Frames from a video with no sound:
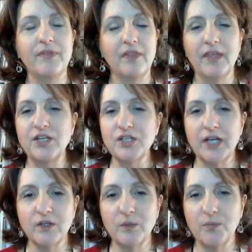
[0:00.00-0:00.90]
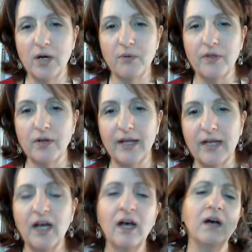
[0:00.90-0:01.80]
they just got to the point where they're like,
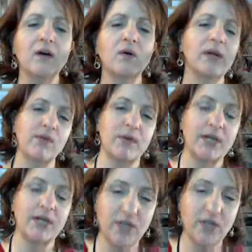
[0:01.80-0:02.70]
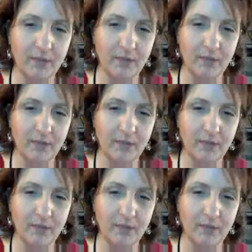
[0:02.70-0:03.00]
oh, whatever you want to talk about.